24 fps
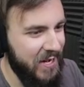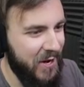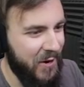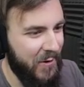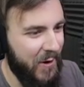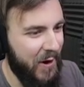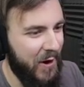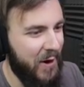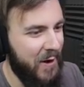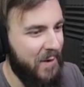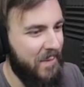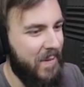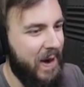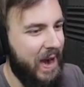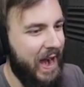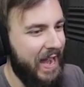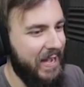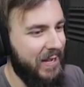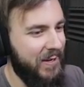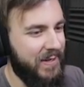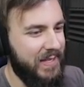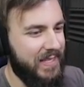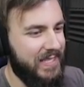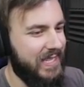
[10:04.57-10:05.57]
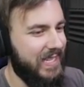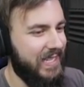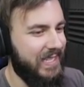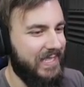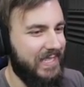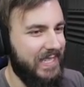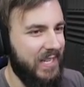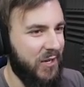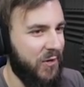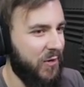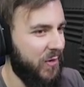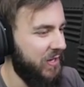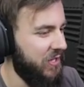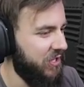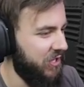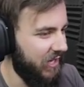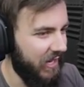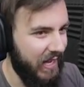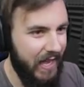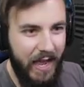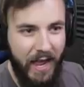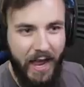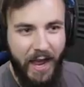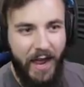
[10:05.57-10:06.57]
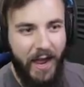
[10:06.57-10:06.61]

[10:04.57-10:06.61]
You're all mine, you disgusting creature.